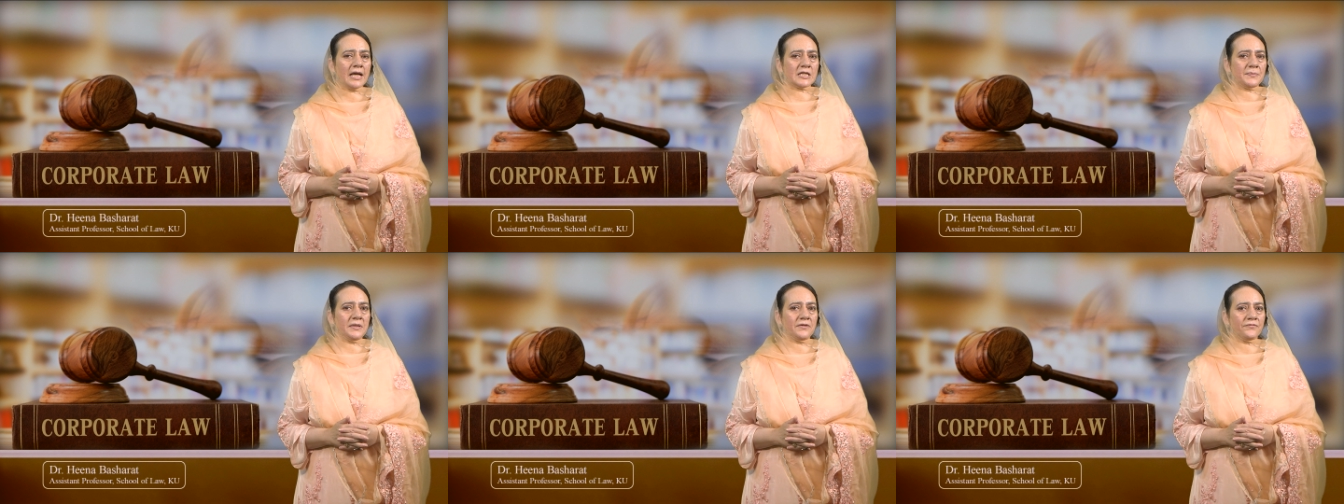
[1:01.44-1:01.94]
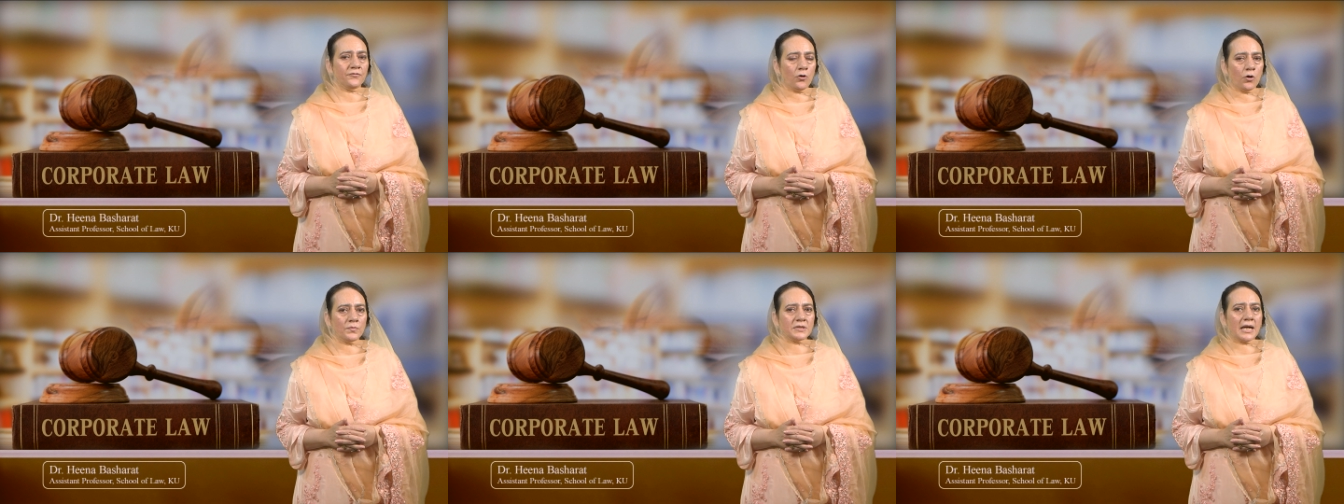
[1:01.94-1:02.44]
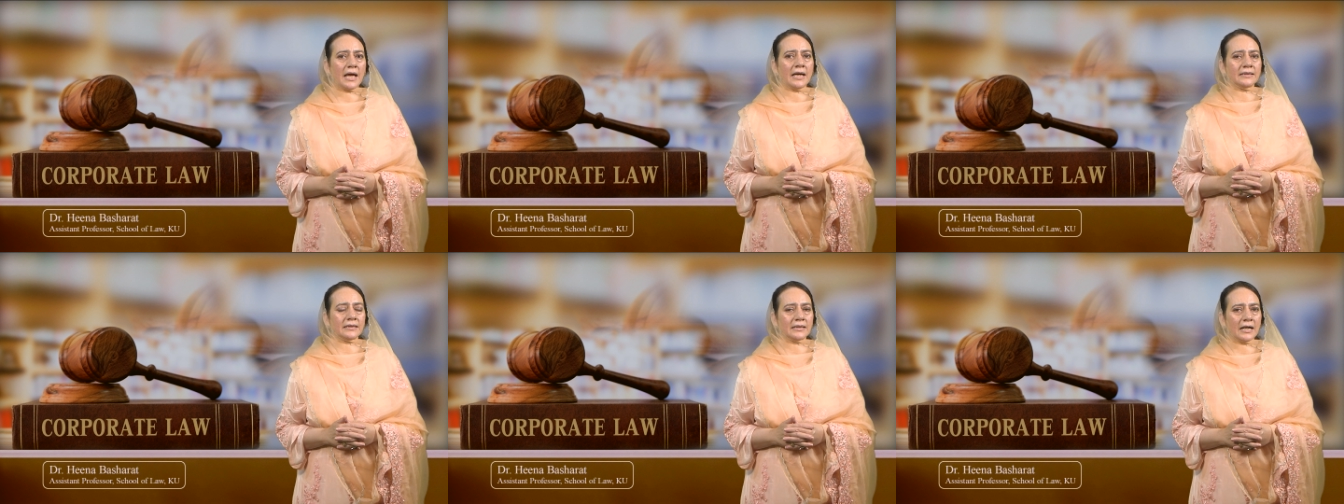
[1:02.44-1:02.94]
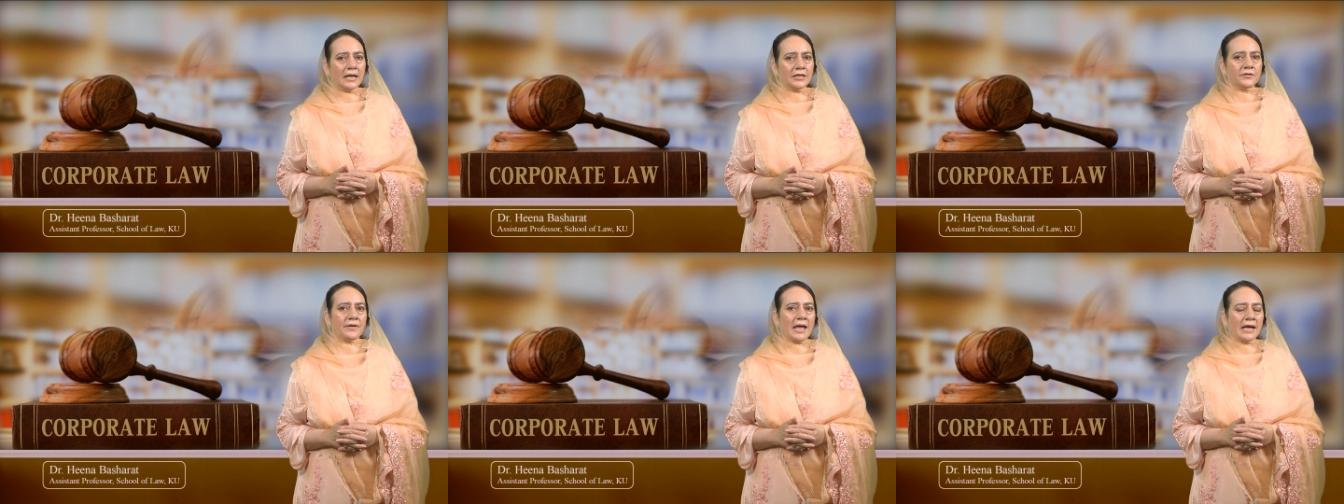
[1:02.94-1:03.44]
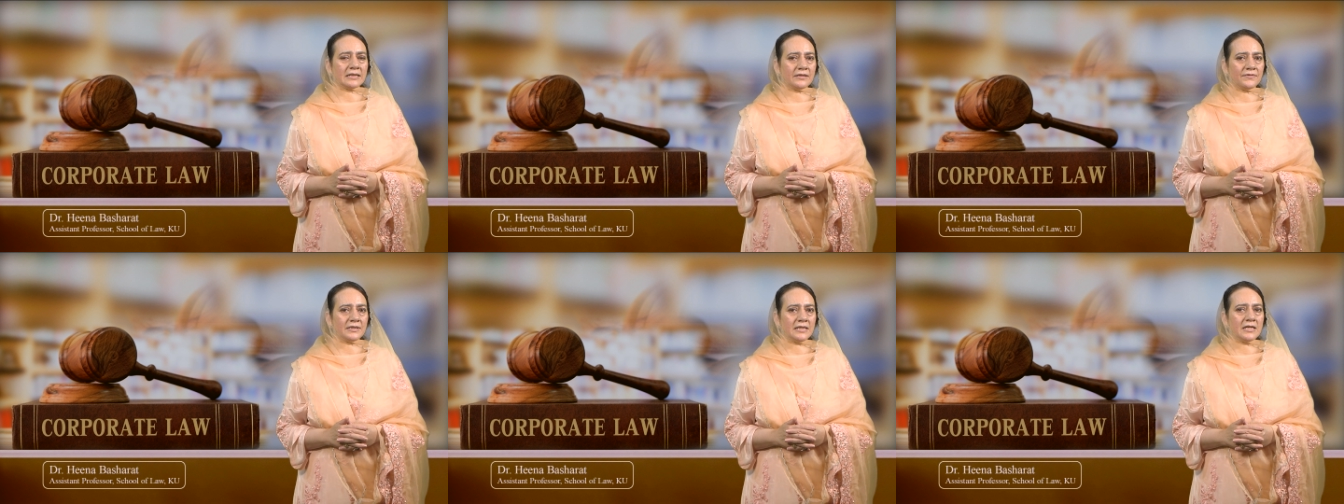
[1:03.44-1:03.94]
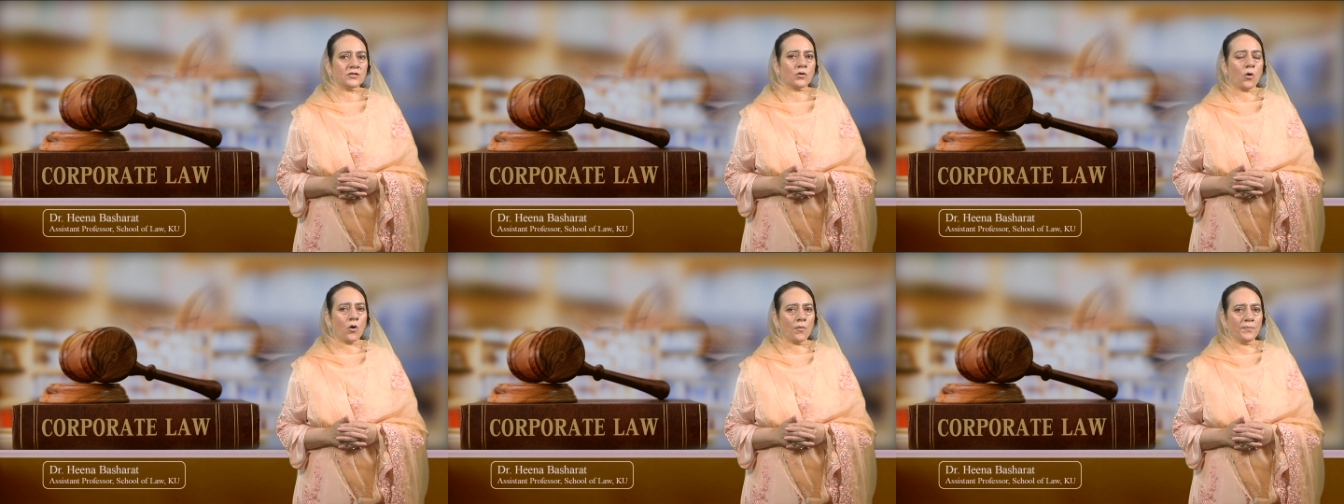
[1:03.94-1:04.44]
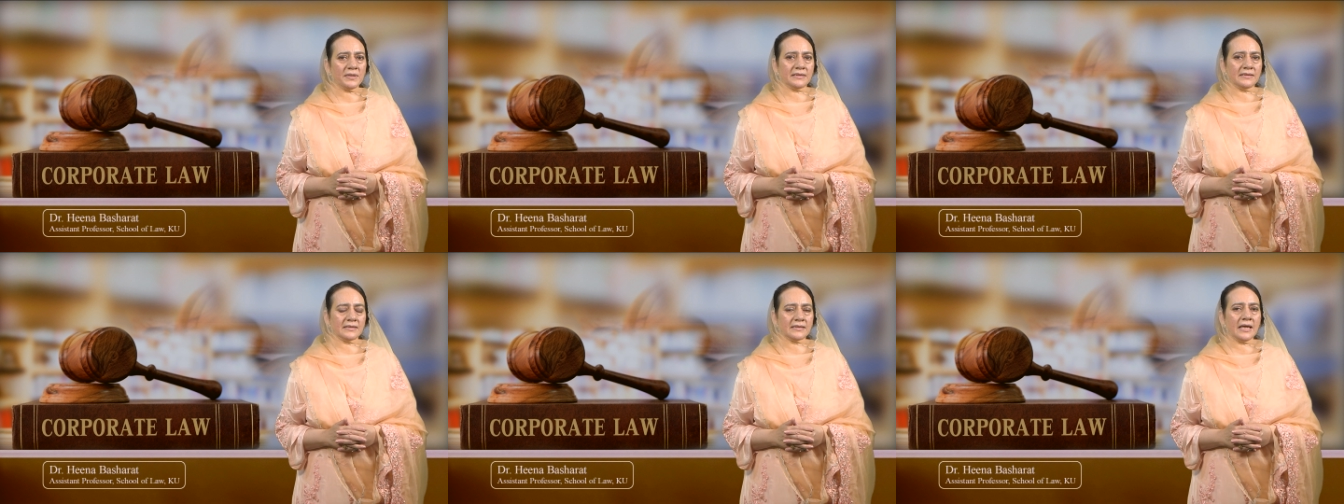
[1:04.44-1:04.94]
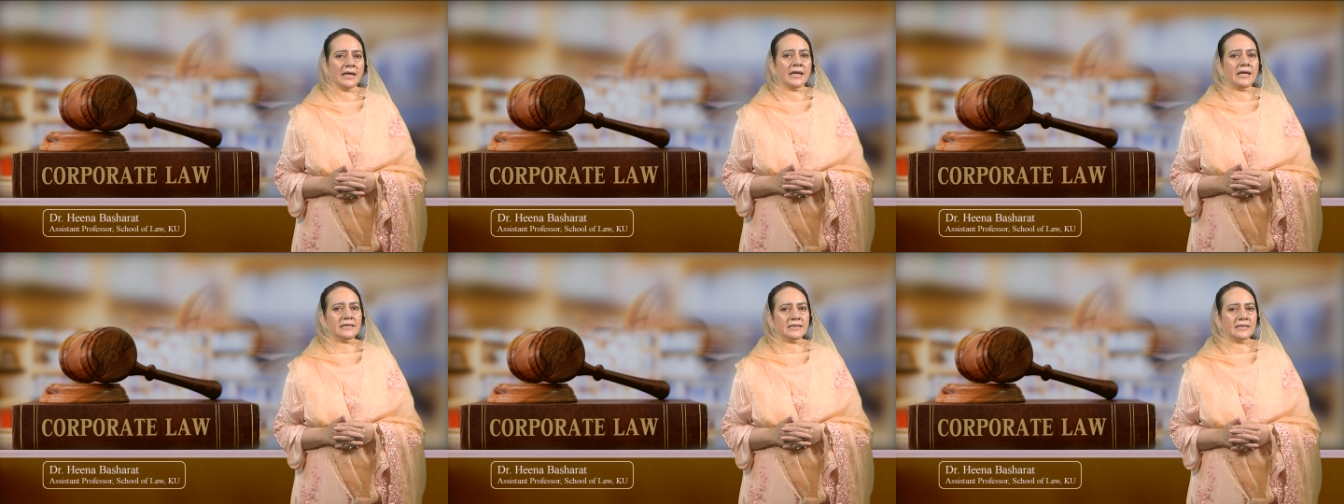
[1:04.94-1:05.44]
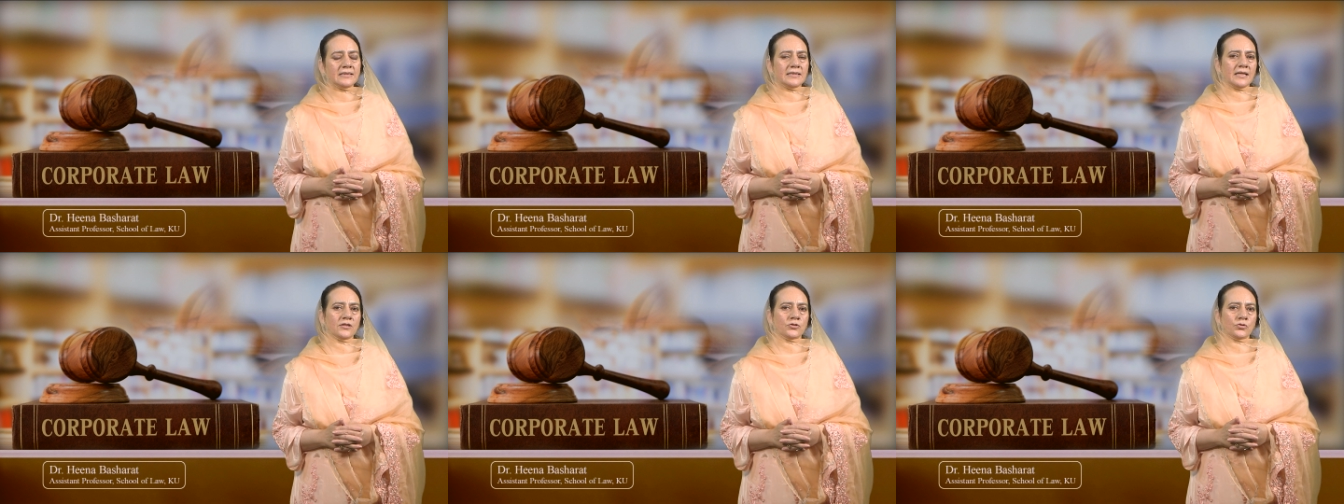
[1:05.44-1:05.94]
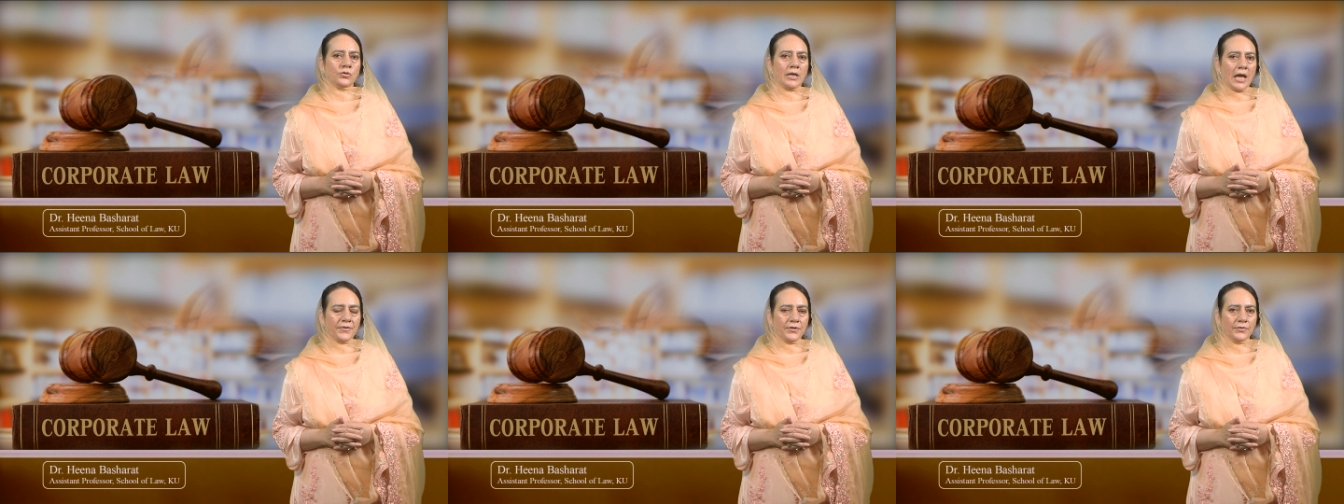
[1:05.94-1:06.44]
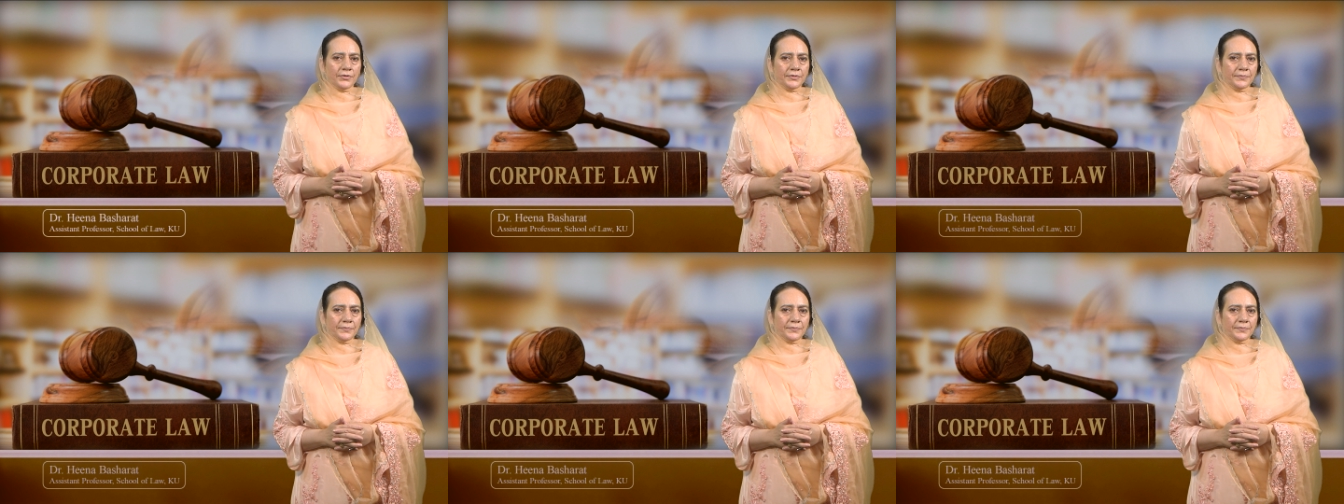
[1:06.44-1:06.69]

been formed and the kind of activities or business it intends to carry on.